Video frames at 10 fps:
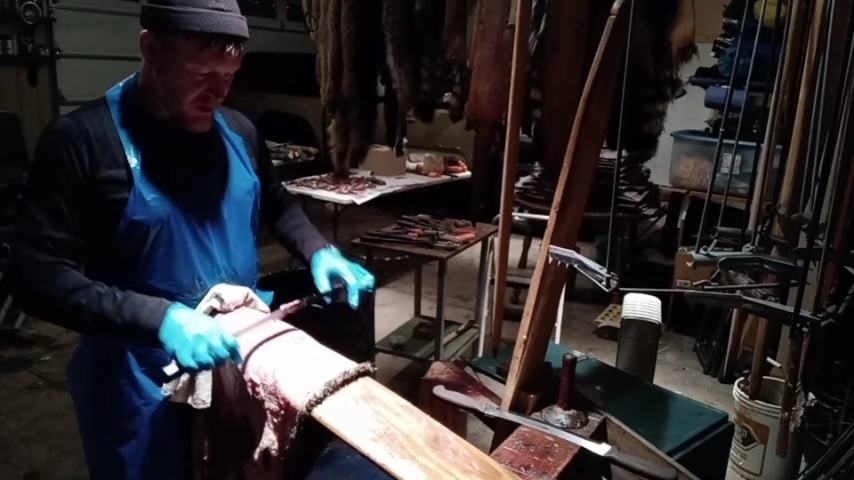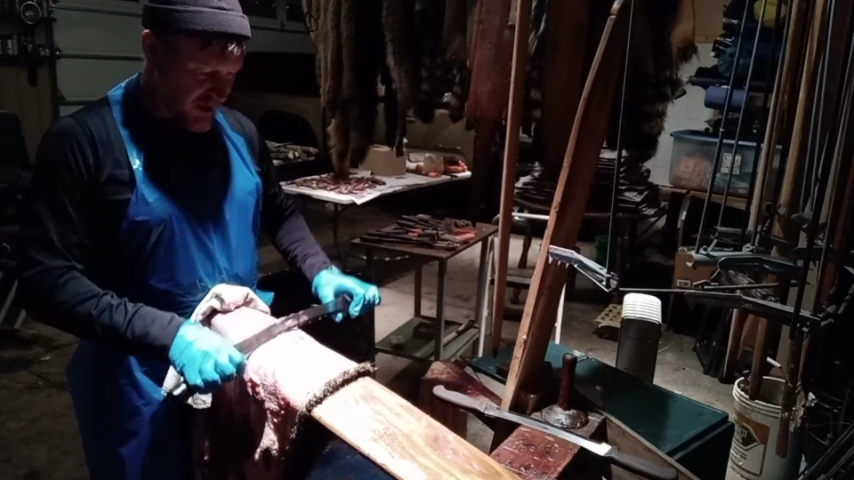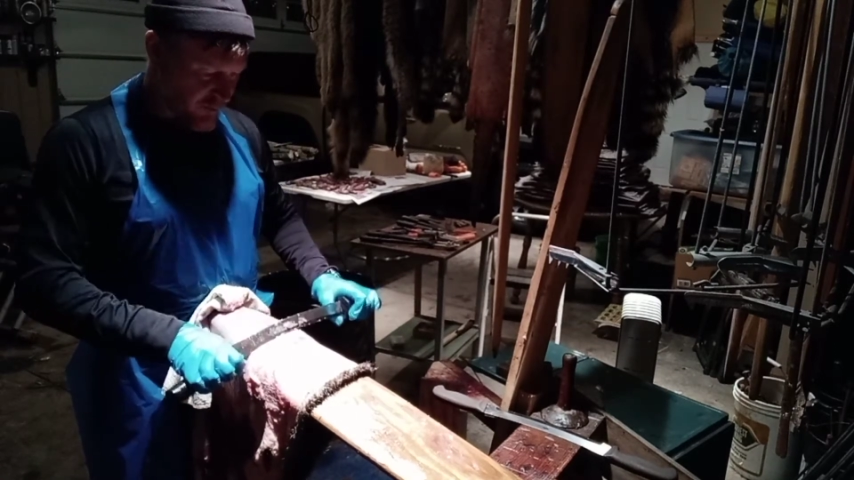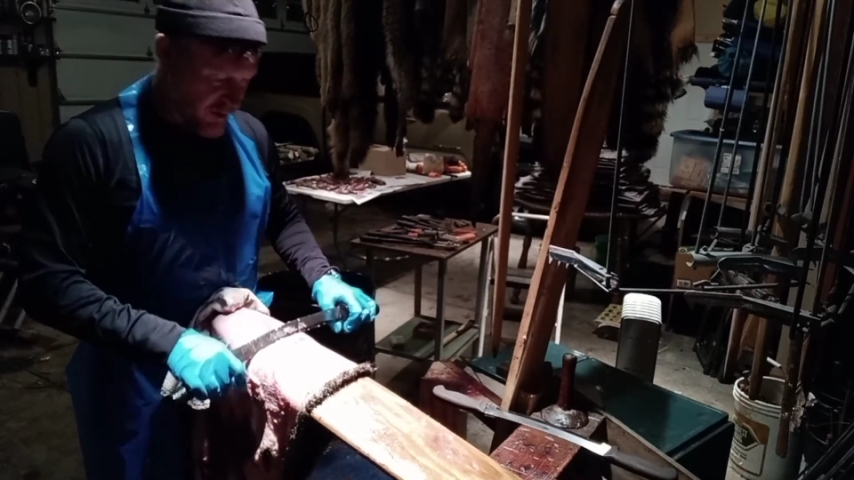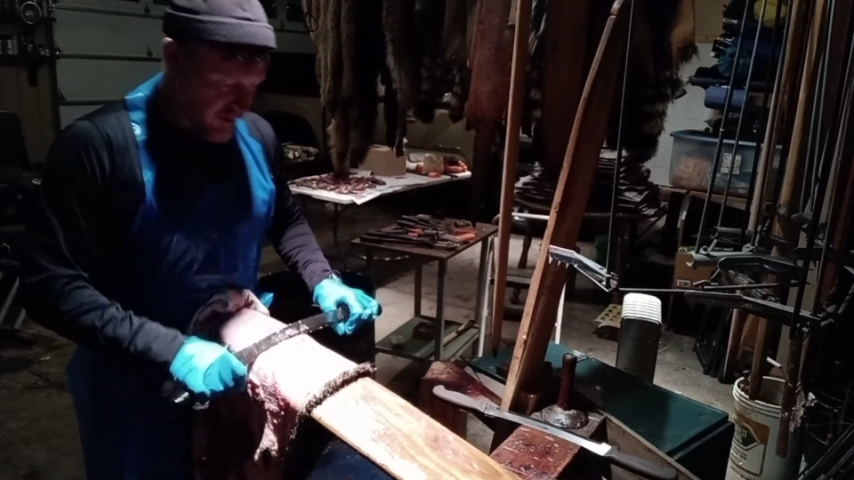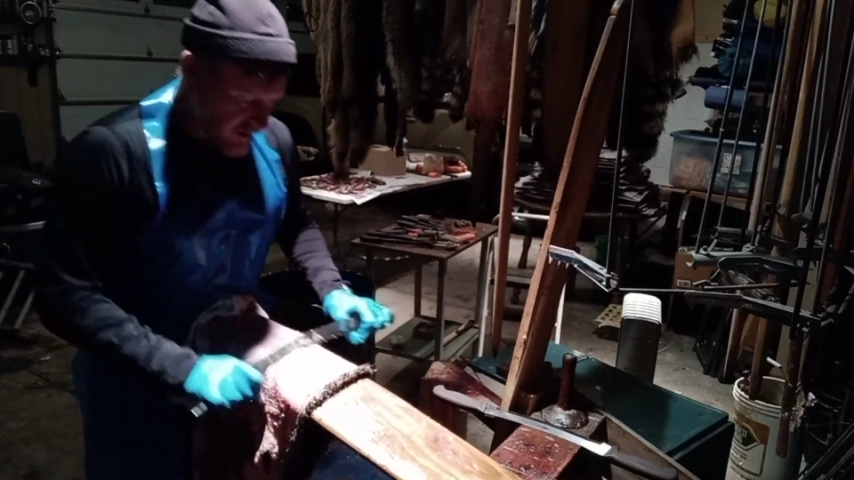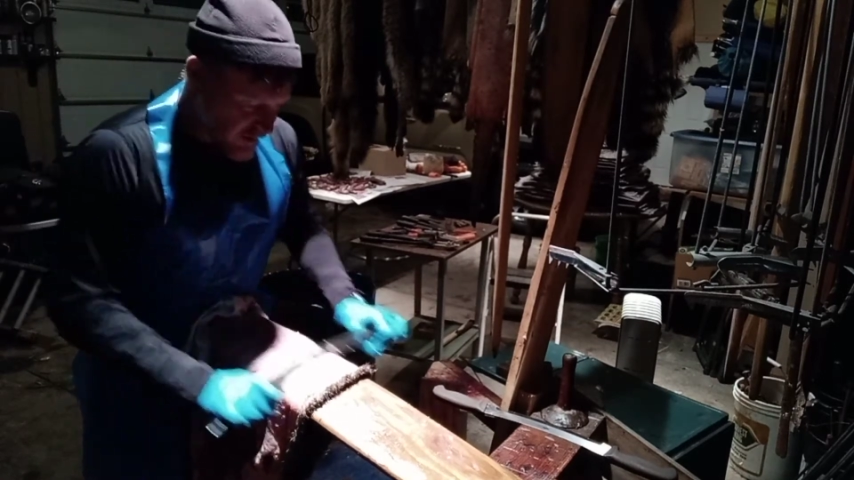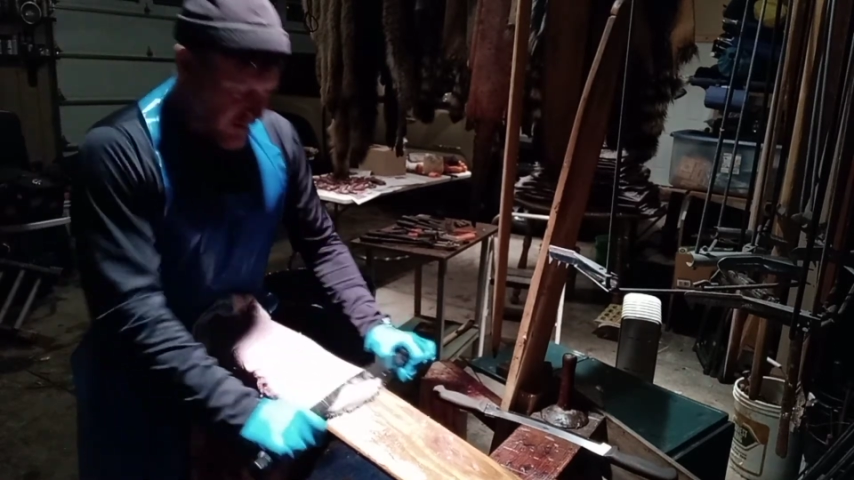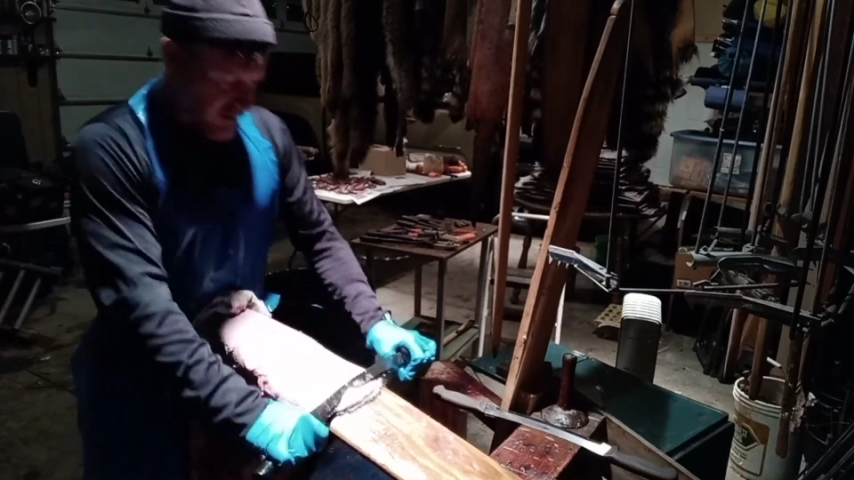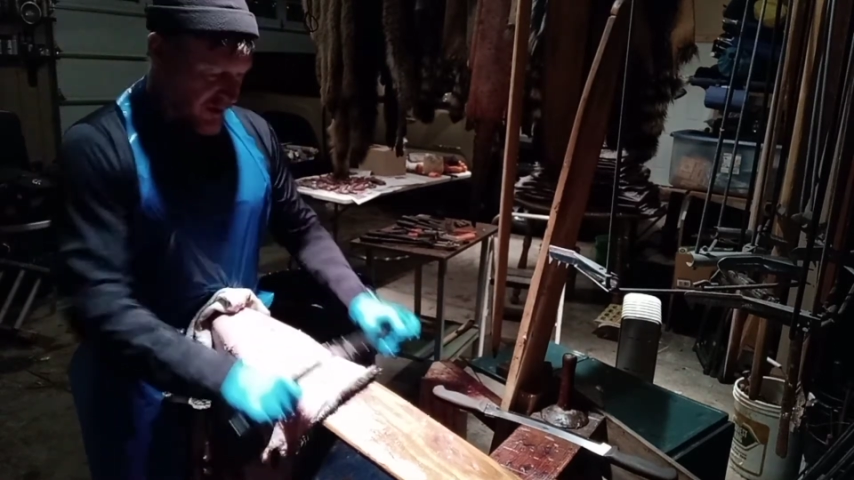but
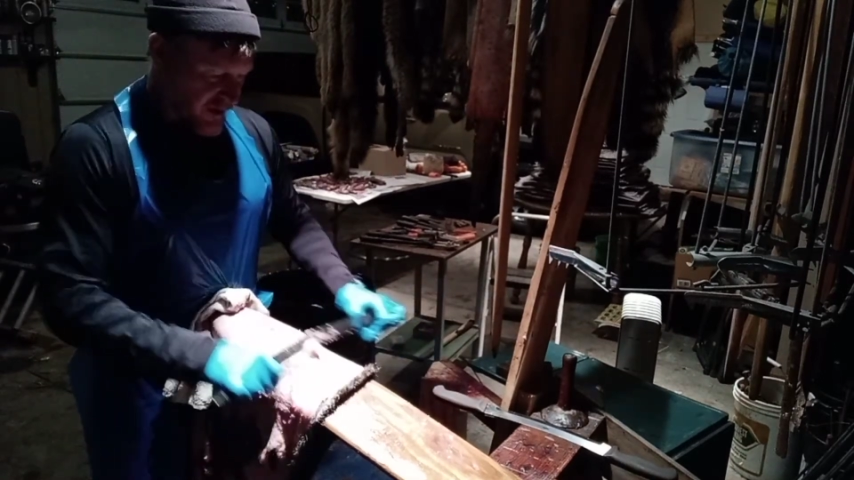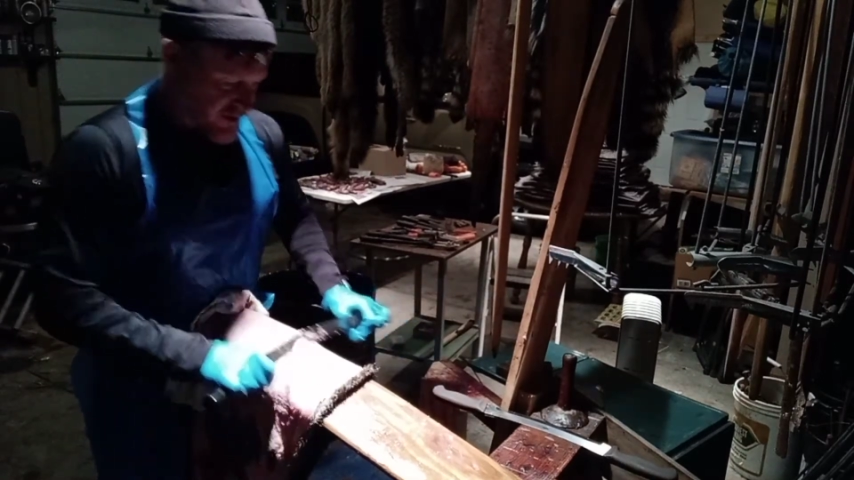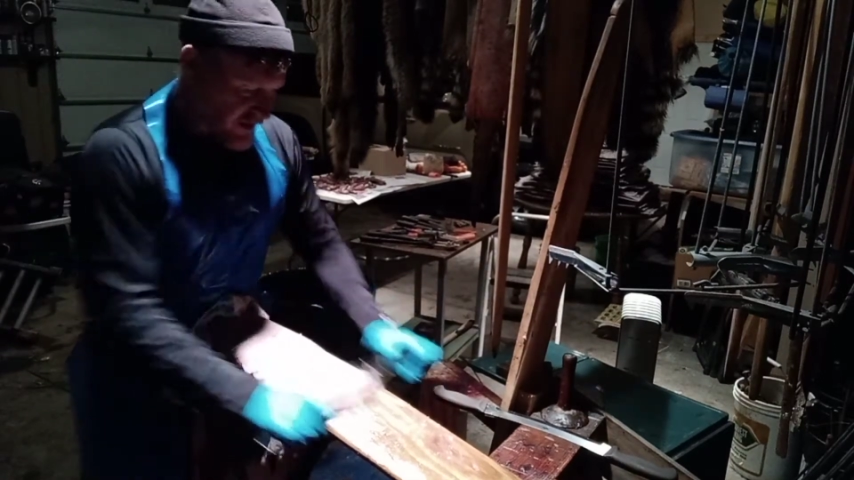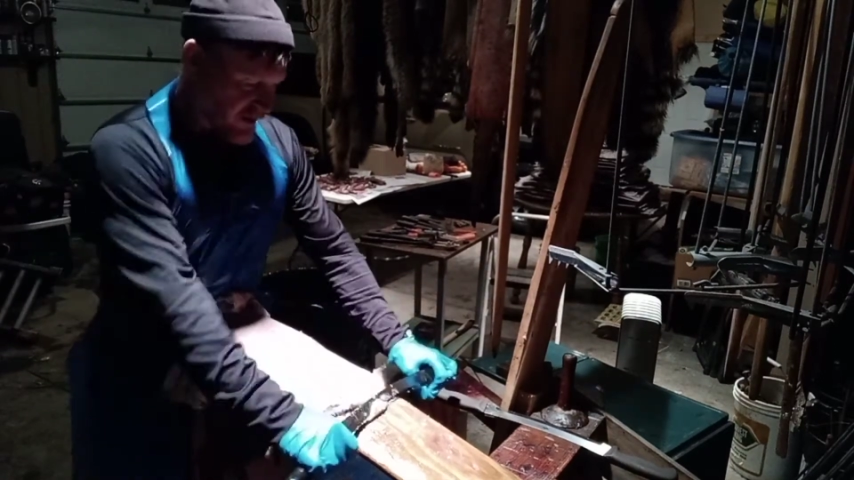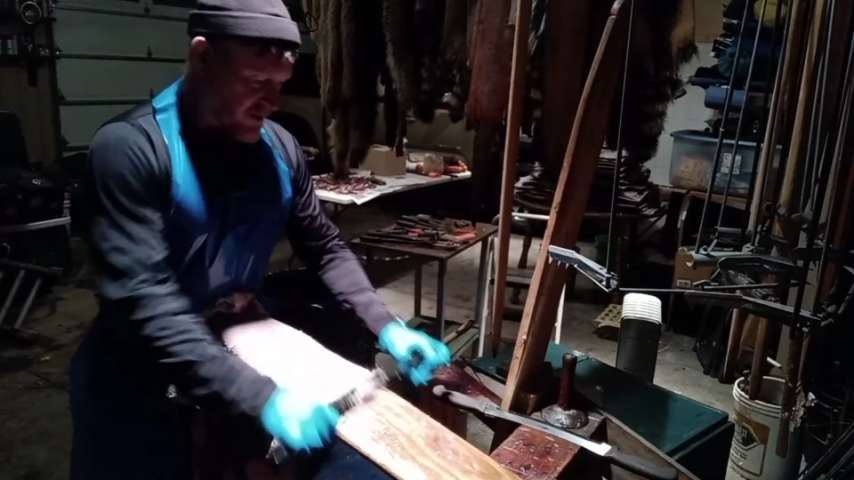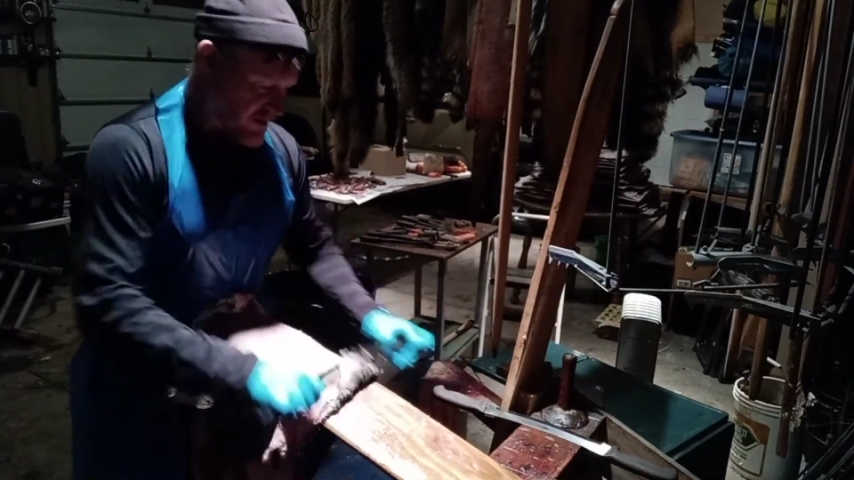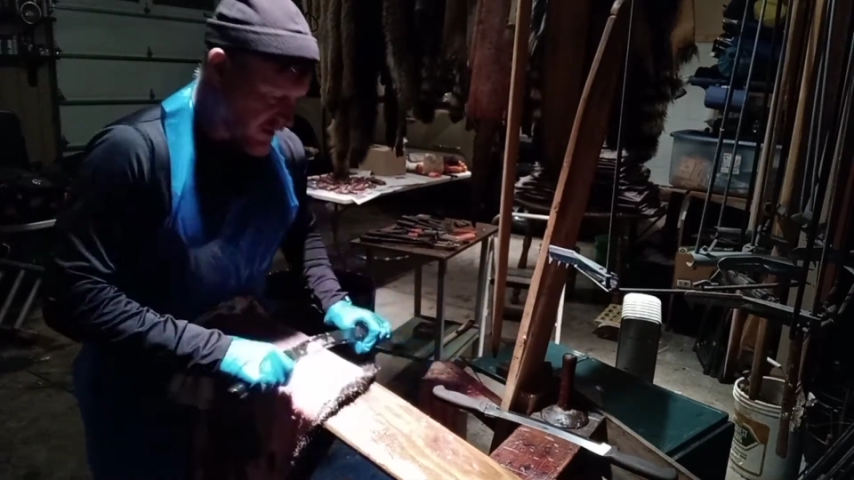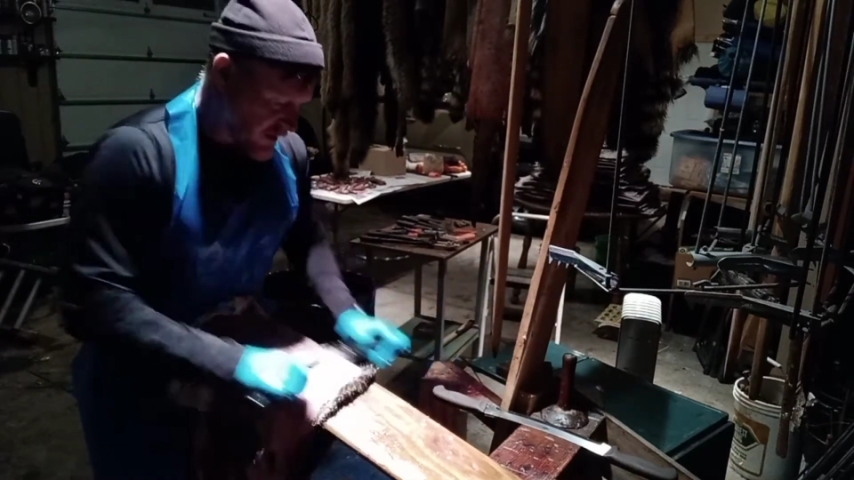like I said, this